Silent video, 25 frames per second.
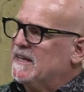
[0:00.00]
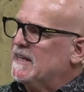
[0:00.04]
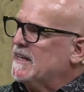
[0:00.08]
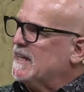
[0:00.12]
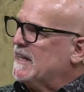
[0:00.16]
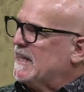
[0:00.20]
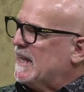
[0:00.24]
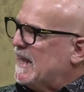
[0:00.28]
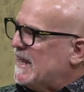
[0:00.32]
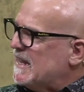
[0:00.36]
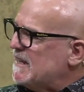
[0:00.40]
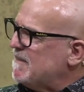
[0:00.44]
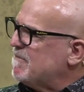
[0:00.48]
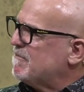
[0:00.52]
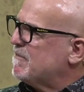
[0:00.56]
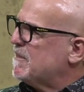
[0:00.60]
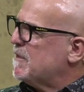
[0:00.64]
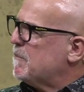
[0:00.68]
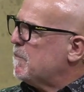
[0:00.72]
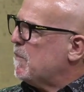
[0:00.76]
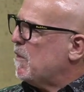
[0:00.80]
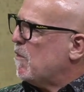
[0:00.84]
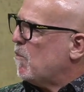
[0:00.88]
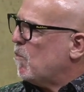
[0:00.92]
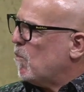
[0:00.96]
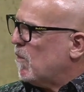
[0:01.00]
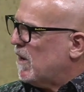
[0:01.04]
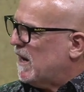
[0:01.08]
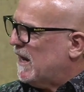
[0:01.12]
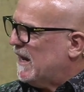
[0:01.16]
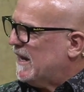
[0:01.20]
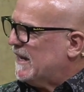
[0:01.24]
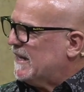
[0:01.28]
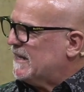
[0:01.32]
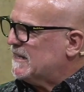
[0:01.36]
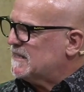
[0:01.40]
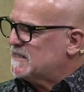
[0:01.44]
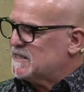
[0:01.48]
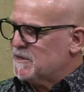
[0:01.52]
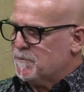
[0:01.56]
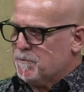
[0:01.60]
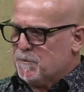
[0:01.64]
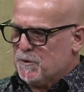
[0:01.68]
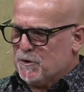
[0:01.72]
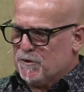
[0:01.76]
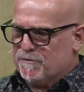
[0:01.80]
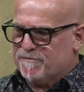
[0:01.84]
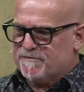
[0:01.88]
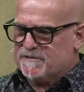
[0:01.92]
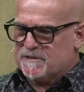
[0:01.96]
gave them a way to
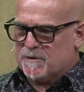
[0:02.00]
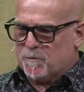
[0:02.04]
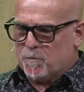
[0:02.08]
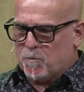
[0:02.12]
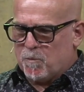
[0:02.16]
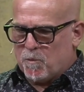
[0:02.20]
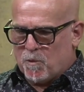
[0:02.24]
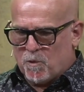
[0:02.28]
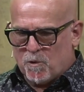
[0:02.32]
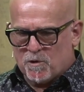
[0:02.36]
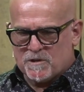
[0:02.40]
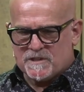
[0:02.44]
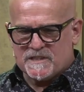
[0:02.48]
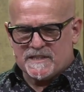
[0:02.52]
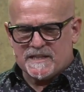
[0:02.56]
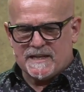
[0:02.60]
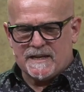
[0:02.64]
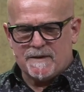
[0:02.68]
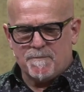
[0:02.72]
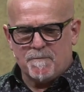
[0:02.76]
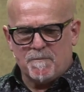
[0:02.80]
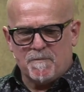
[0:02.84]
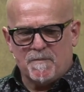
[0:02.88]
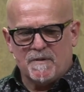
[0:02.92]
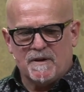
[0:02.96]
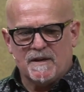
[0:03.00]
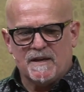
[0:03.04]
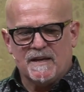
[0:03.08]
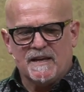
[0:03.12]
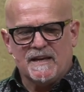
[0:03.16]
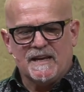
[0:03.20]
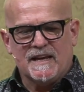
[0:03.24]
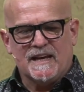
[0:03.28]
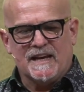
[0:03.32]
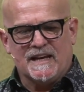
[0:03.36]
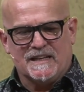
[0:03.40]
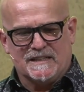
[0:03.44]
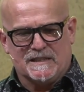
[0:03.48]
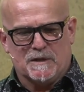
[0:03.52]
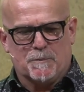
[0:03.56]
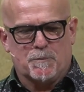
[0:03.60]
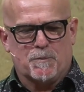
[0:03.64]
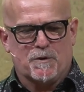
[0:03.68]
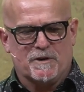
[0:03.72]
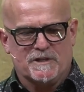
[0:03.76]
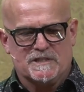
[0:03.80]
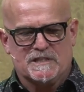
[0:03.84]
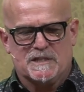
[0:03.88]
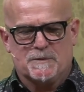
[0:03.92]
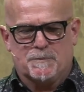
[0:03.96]
move towards Him, and the
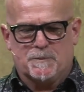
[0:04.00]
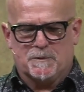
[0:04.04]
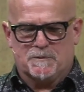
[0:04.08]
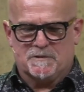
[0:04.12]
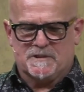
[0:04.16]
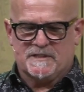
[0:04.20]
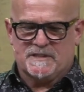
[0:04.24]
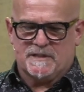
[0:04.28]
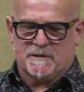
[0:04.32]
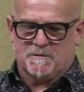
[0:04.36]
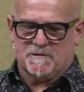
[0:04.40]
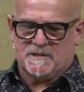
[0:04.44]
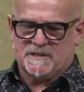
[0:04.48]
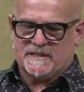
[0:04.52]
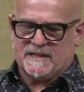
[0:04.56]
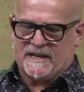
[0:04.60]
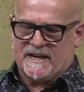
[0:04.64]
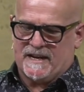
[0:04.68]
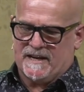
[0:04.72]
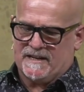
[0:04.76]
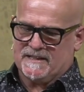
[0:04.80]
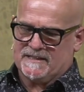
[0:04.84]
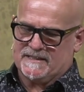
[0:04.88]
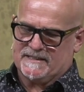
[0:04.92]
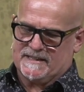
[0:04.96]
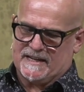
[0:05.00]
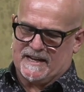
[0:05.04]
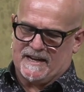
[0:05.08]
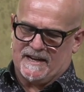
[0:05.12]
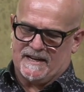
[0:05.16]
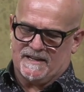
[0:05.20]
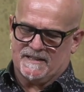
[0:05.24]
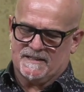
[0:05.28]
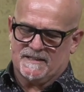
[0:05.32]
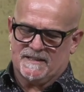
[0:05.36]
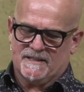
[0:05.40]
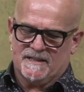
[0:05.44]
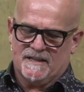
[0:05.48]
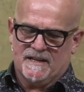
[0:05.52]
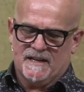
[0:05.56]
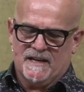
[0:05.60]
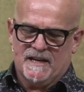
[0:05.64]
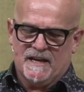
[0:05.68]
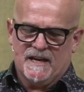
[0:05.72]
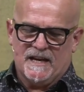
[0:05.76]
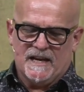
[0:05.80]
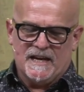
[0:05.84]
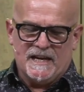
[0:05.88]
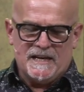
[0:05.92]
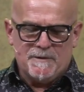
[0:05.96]
principles still stand.
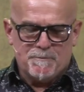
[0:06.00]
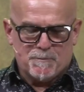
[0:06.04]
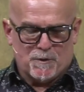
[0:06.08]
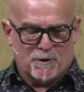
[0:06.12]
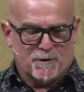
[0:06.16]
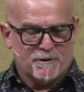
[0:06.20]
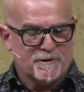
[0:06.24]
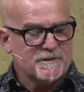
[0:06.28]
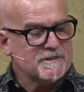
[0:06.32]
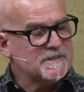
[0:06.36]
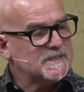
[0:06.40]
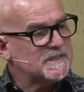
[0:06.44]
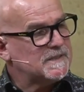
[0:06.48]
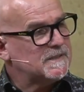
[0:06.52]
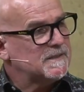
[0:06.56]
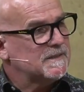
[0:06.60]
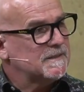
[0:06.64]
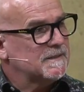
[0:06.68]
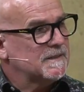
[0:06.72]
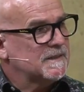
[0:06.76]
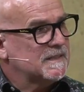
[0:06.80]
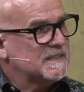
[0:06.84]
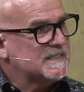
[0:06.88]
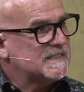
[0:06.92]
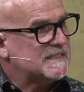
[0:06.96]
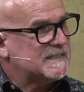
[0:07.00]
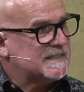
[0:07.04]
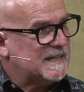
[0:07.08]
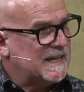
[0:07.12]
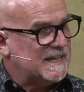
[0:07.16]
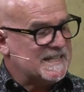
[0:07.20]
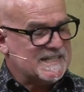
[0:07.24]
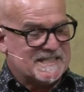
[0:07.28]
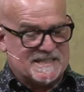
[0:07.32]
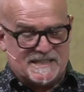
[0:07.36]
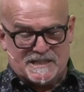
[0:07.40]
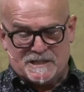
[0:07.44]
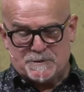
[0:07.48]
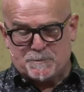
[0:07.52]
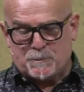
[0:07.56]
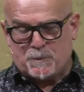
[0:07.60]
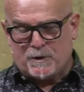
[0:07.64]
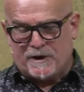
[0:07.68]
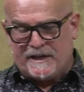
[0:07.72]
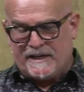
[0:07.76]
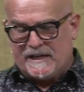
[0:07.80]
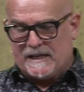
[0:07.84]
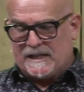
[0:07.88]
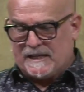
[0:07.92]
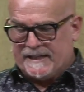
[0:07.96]
Hebrews states this
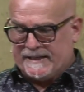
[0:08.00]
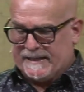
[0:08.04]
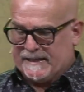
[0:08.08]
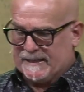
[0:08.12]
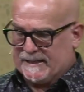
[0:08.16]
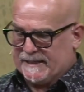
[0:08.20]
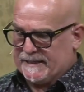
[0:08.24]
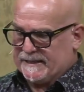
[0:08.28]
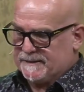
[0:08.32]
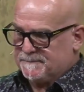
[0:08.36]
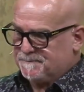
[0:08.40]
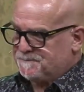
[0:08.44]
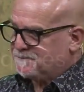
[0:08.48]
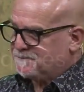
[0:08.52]
pretty clearly.